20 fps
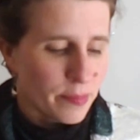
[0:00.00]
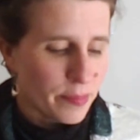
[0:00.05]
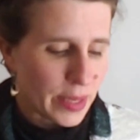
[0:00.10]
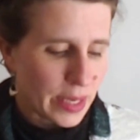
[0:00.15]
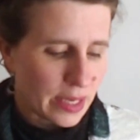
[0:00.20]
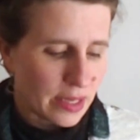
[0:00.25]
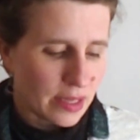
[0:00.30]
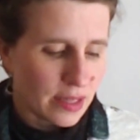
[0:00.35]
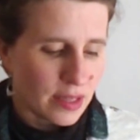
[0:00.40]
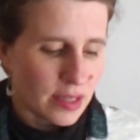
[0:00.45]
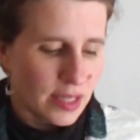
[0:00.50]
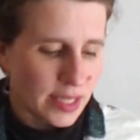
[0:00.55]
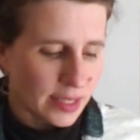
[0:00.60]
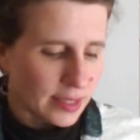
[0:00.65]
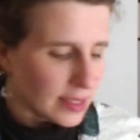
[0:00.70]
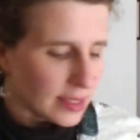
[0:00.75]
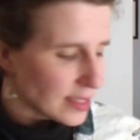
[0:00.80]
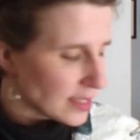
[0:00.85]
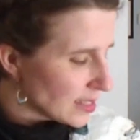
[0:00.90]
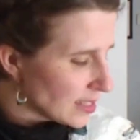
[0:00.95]
But
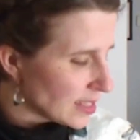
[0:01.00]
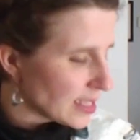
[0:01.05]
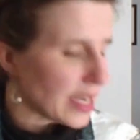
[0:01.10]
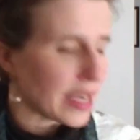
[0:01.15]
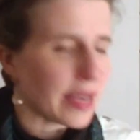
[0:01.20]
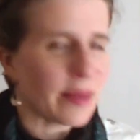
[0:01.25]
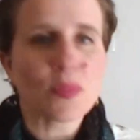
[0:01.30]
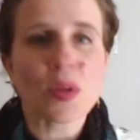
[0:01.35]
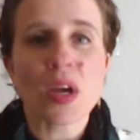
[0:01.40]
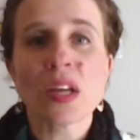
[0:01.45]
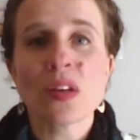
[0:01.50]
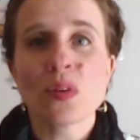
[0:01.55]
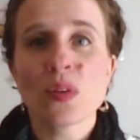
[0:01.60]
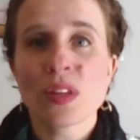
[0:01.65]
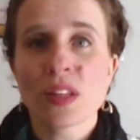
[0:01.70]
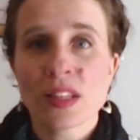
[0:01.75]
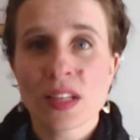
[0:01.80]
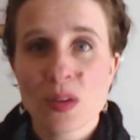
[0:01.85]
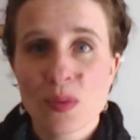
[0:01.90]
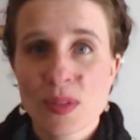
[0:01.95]
needless to say, I know
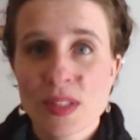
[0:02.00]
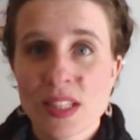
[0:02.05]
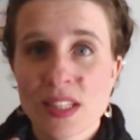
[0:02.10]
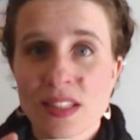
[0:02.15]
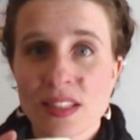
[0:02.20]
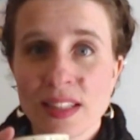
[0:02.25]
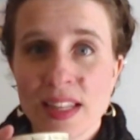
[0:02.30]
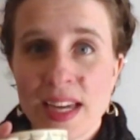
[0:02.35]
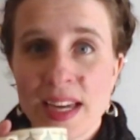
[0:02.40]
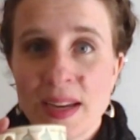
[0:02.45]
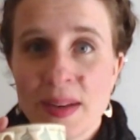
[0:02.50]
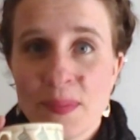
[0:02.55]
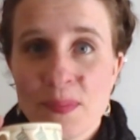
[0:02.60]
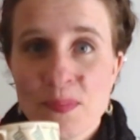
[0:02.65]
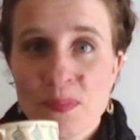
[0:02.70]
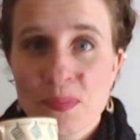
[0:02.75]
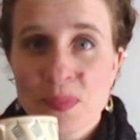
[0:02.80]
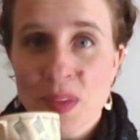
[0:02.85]
that there was a delay